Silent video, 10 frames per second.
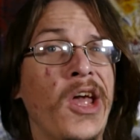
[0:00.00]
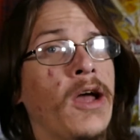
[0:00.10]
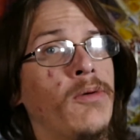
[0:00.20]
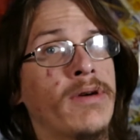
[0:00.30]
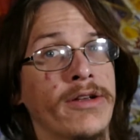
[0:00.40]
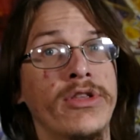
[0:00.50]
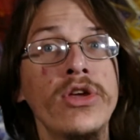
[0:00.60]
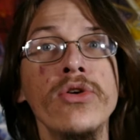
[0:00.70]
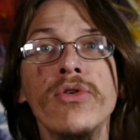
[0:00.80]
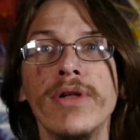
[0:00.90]
where
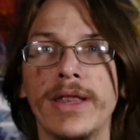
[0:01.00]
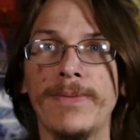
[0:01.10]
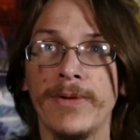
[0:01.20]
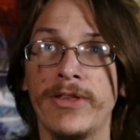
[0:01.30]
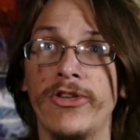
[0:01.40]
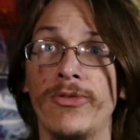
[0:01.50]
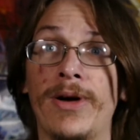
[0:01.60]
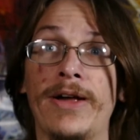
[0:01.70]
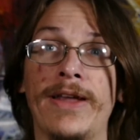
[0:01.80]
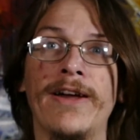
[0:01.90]
two separate
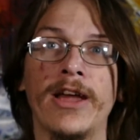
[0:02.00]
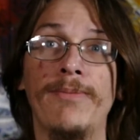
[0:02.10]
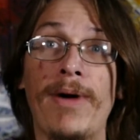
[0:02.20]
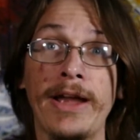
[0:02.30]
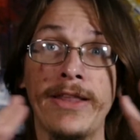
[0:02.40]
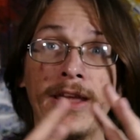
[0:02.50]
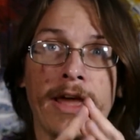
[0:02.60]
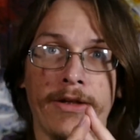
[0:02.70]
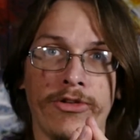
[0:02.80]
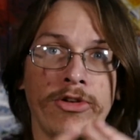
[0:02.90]
Digimon combine
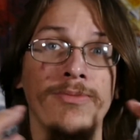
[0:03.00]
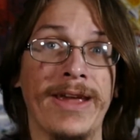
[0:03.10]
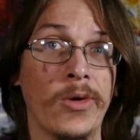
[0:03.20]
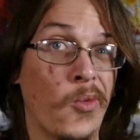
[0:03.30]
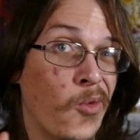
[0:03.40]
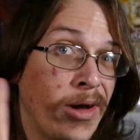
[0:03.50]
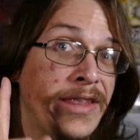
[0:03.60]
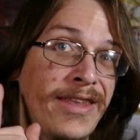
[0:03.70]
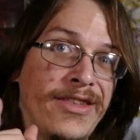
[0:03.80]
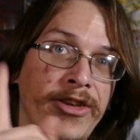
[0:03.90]
together to make
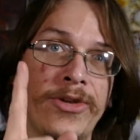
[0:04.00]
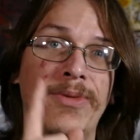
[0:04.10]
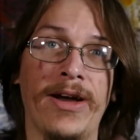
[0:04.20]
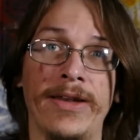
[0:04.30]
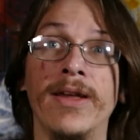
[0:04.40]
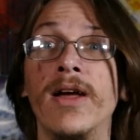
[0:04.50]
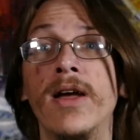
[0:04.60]
one Digimon.